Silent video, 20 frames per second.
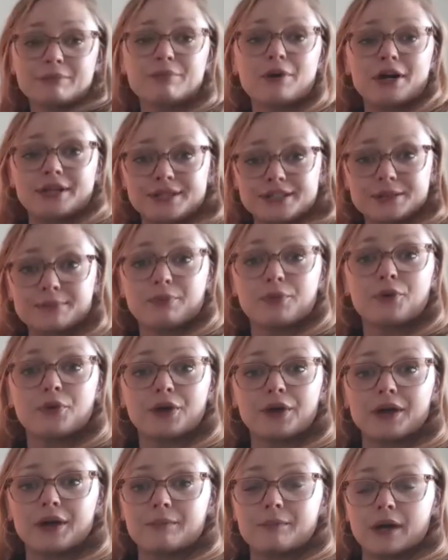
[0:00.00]
pretty broad
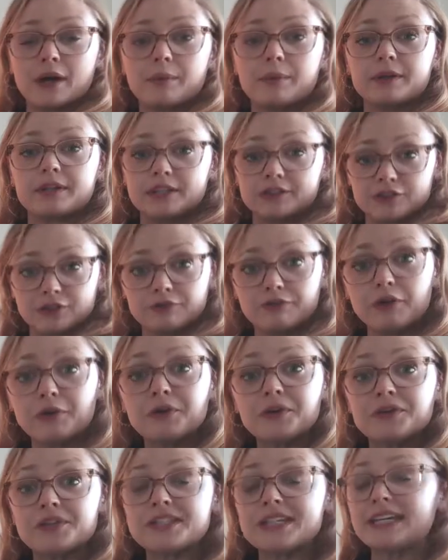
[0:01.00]
support among potential
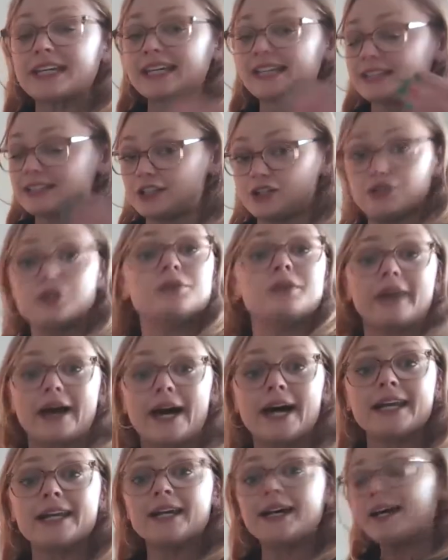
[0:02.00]
voters to do
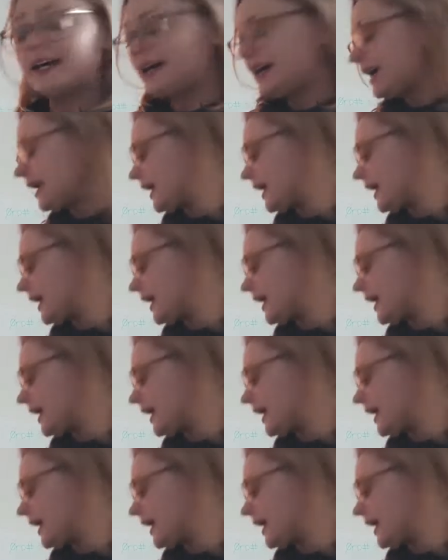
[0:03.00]
that.